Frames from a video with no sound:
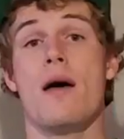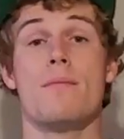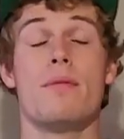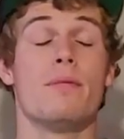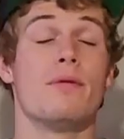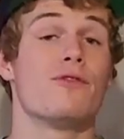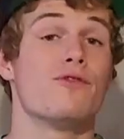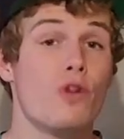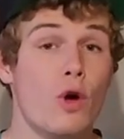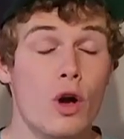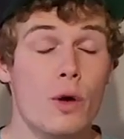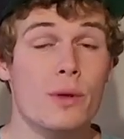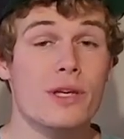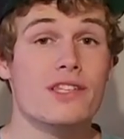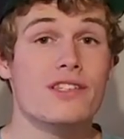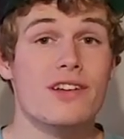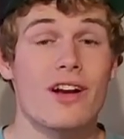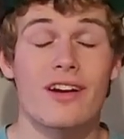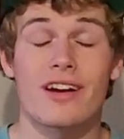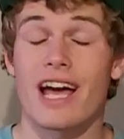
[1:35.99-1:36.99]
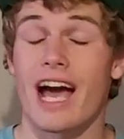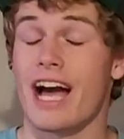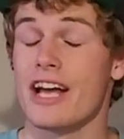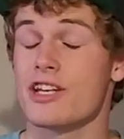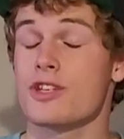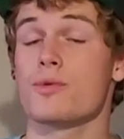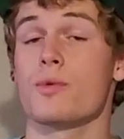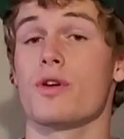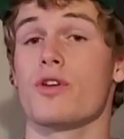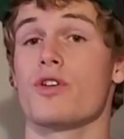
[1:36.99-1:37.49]
But before we start, I
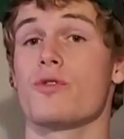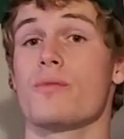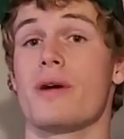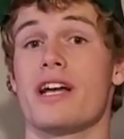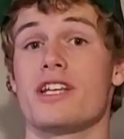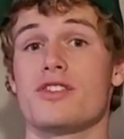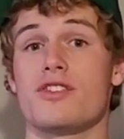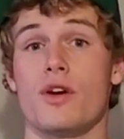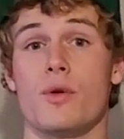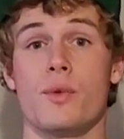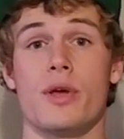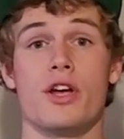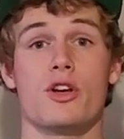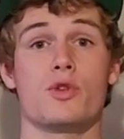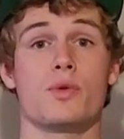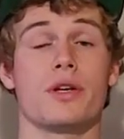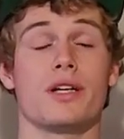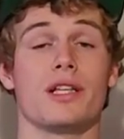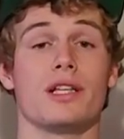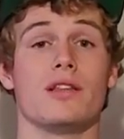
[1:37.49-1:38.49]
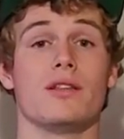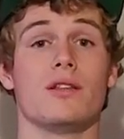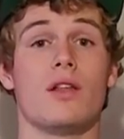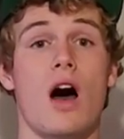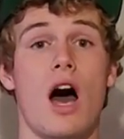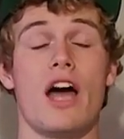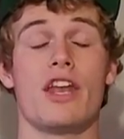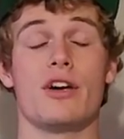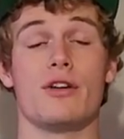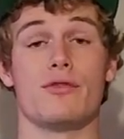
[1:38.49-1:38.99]
just wanna remind you that we are doing a
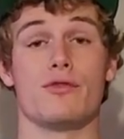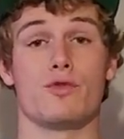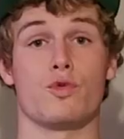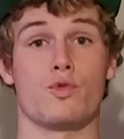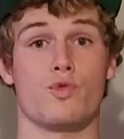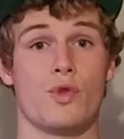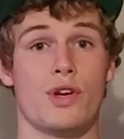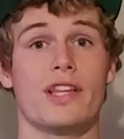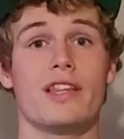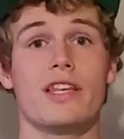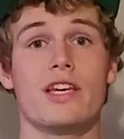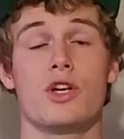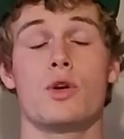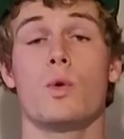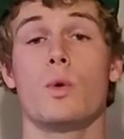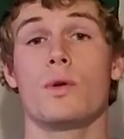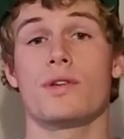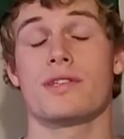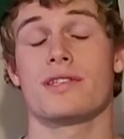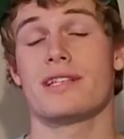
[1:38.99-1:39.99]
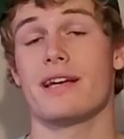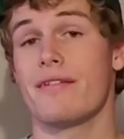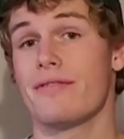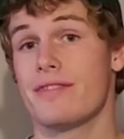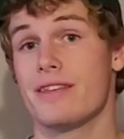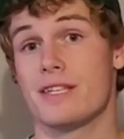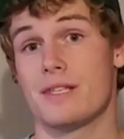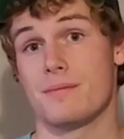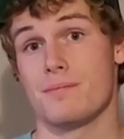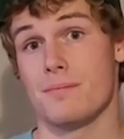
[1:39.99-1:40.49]
lot of really cool stuff
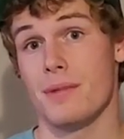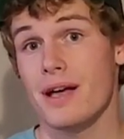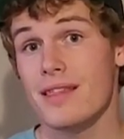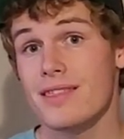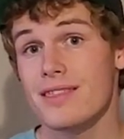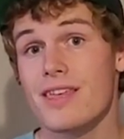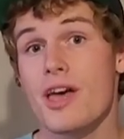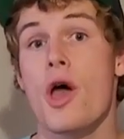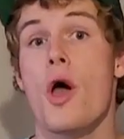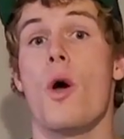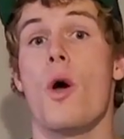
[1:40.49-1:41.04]
this month